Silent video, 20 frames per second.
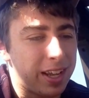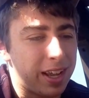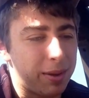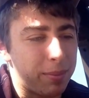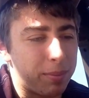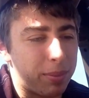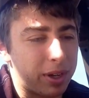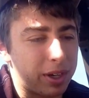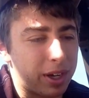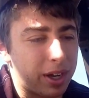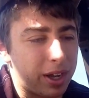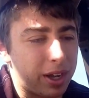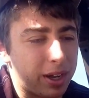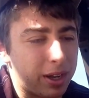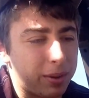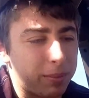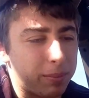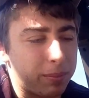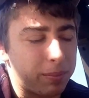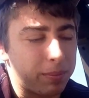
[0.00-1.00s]
But
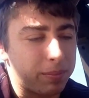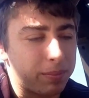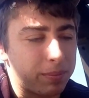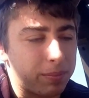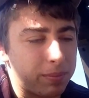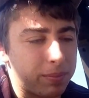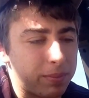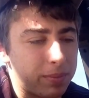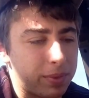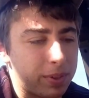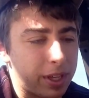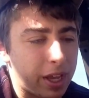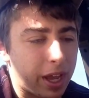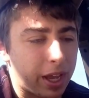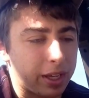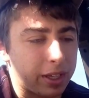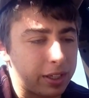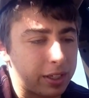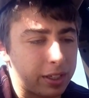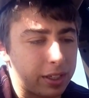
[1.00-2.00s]
um, yeah,
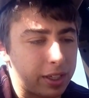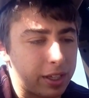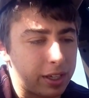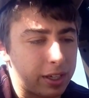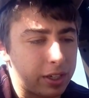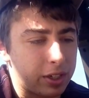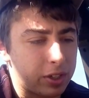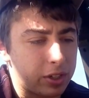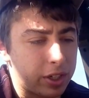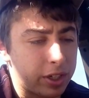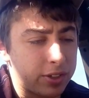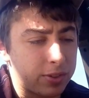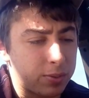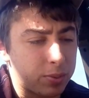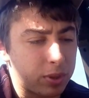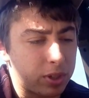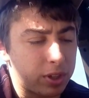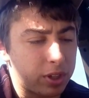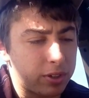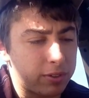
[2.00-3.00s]
it, it's
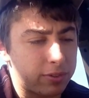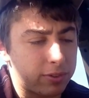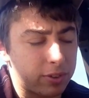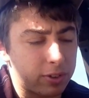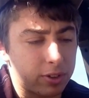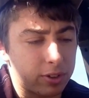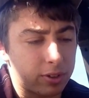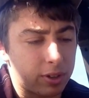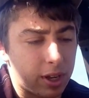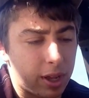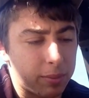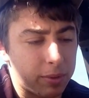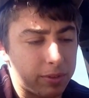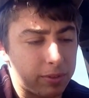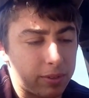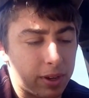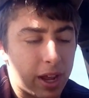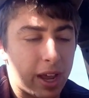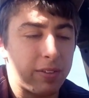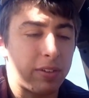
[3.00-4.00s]
pretty good for. I mean,
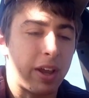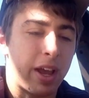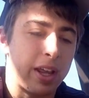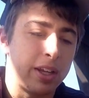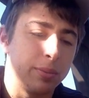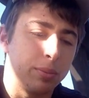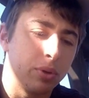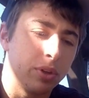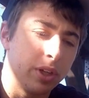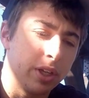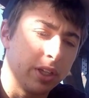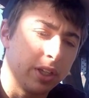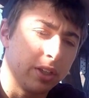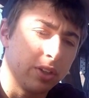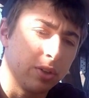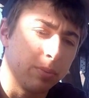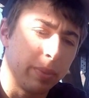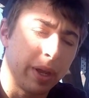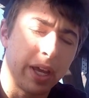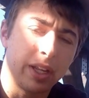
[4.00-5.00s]
I haven't had to put any of
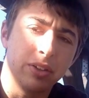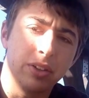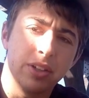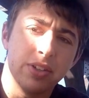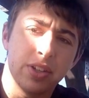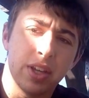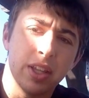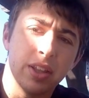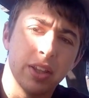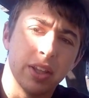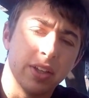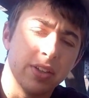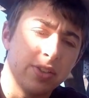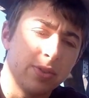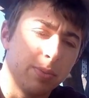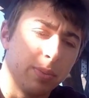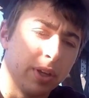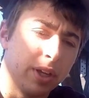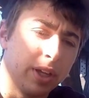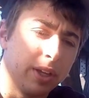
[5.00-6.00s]
their batteries in this,
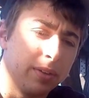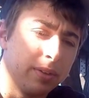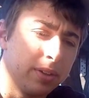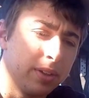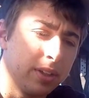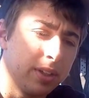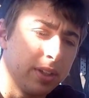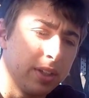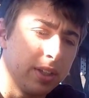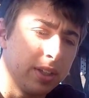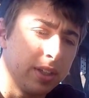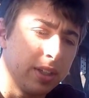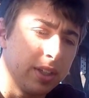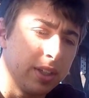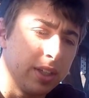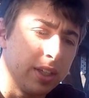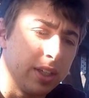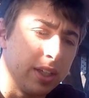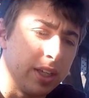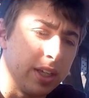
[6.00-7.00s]
but
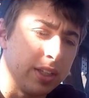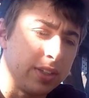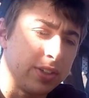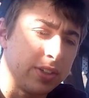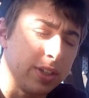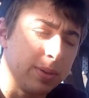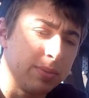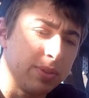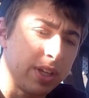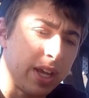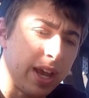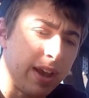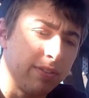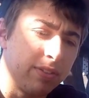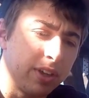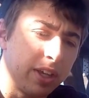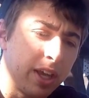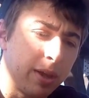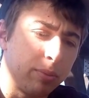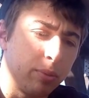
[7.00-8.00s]
it seems to have the
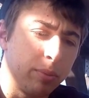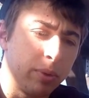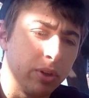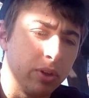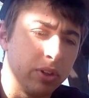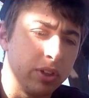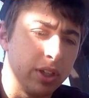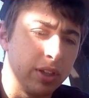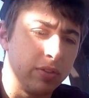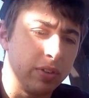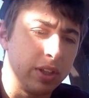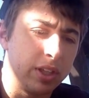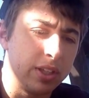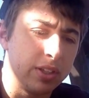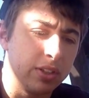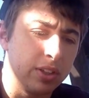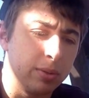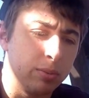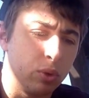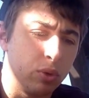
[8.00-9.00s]
capability of
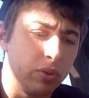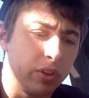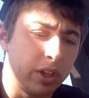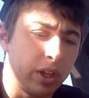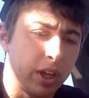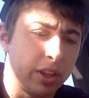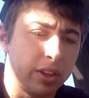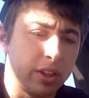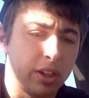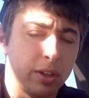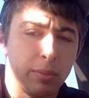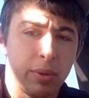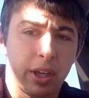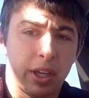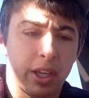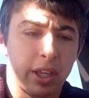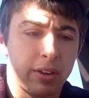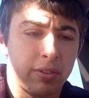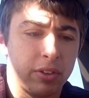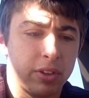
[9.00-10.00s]
easily moving on there and
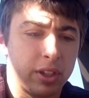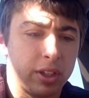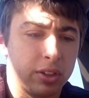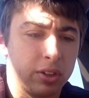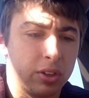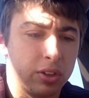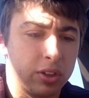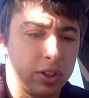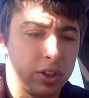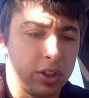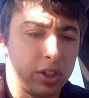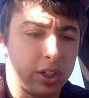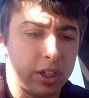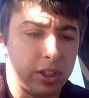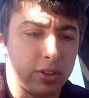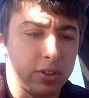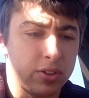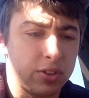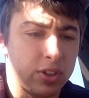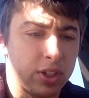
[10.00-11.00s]
making everything look good. I
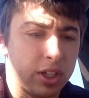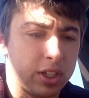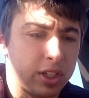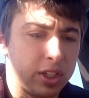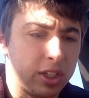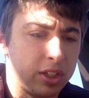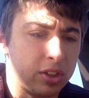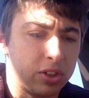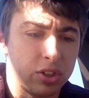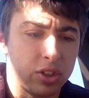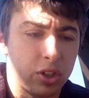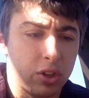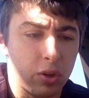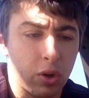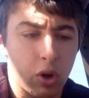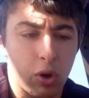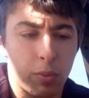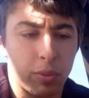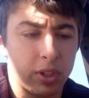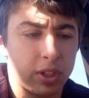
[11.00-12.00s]
don't see any, there's no
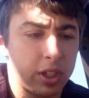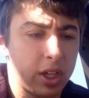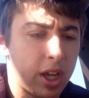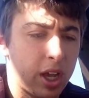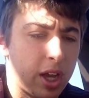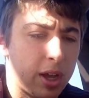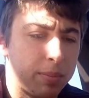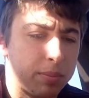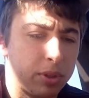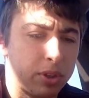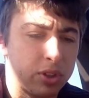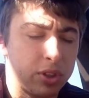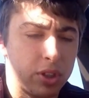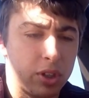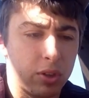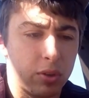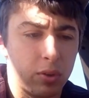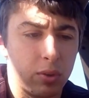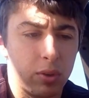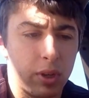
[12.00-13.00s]
opening up, there's
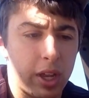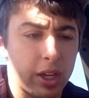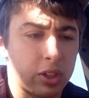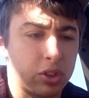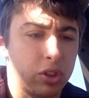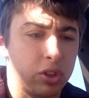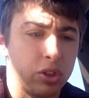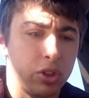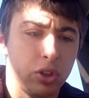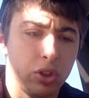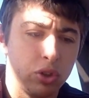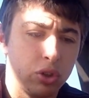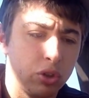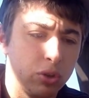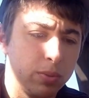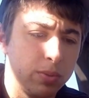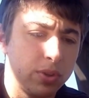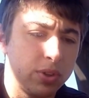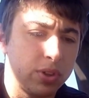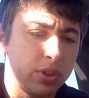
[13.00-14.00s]
no extra
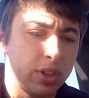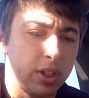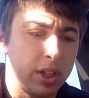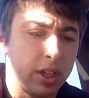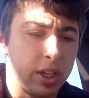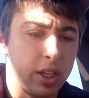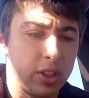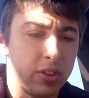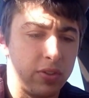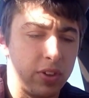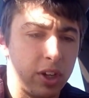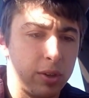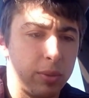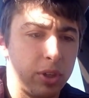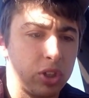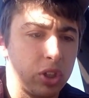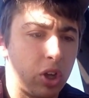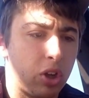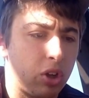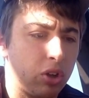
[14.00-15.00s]
tubes. It's very
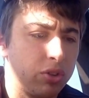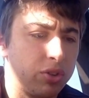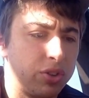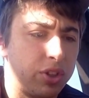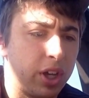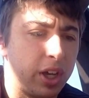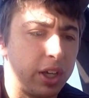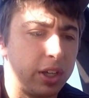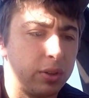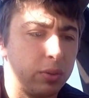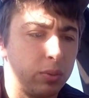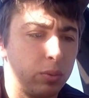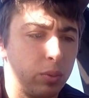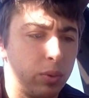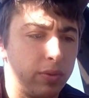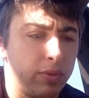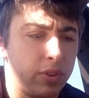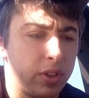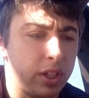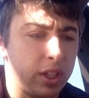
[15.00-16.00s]
much all done
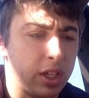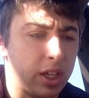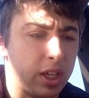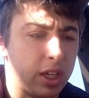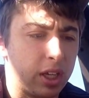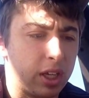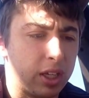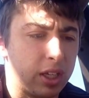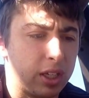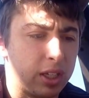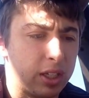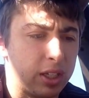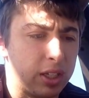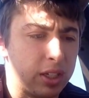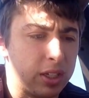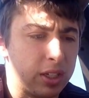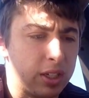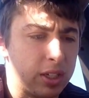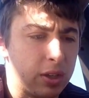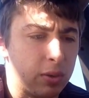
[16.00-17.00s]
with the, uh,
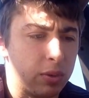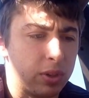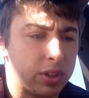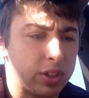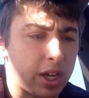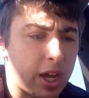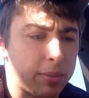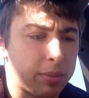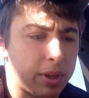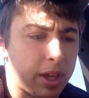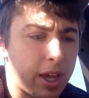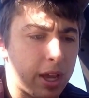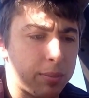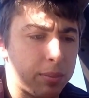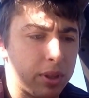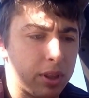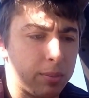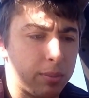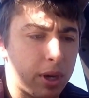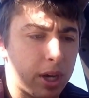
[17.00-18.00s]
the top cap
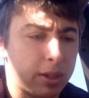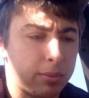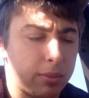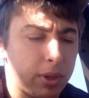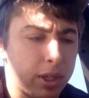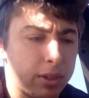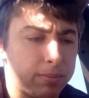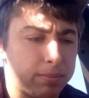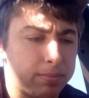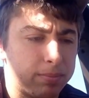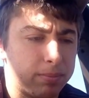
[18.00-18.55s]
and the bottom button.